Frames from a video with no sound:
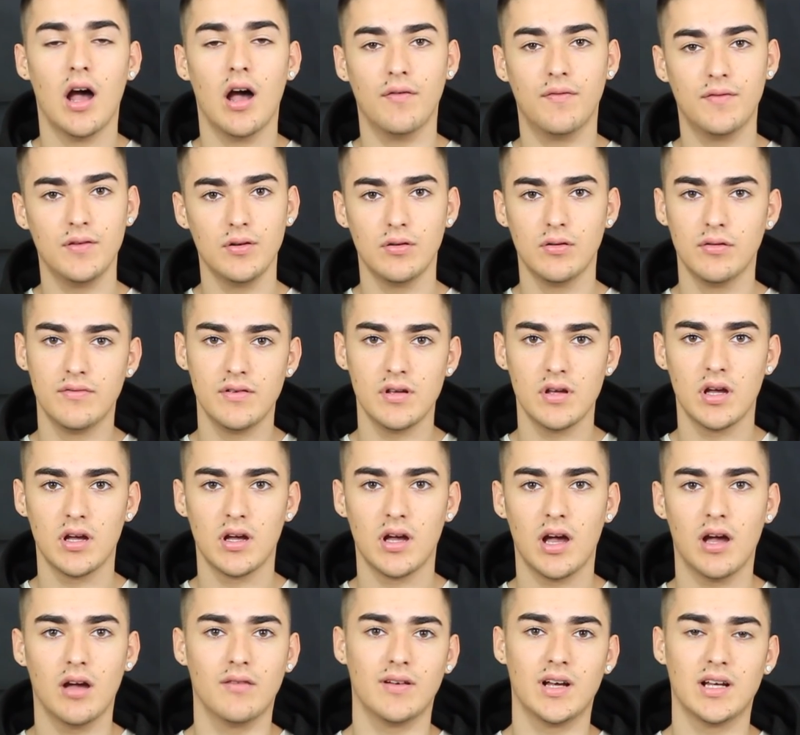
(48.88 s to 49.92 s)
a few of you
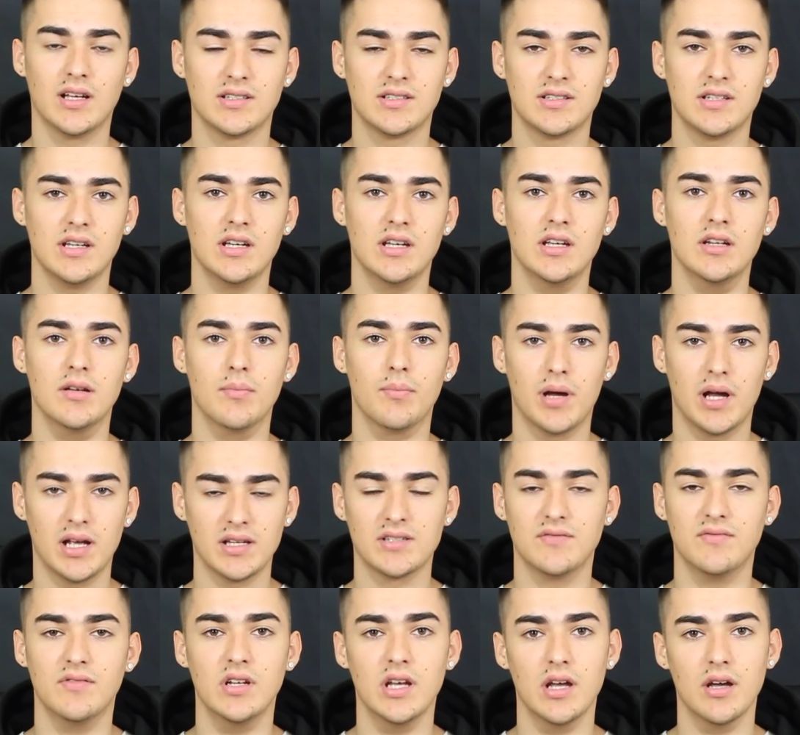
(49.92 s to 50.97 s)
have asked in
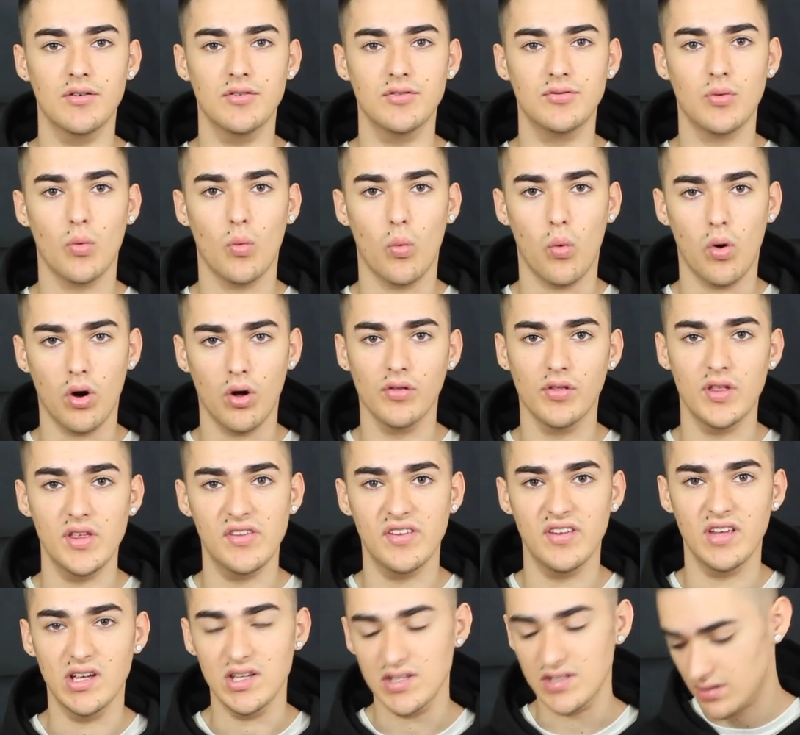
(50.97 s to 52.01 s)
past videos what
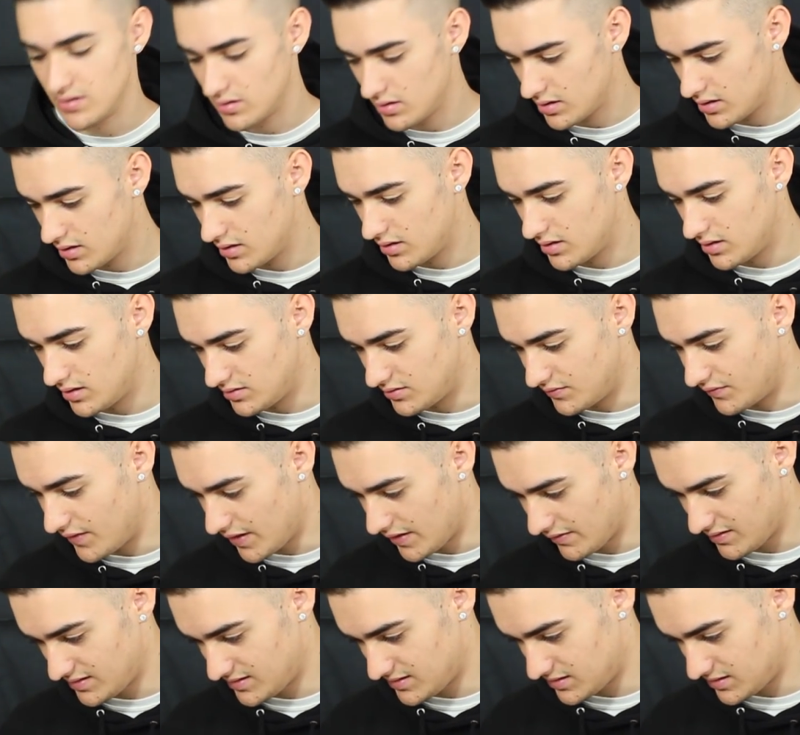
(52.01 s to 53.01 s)
this is. It's very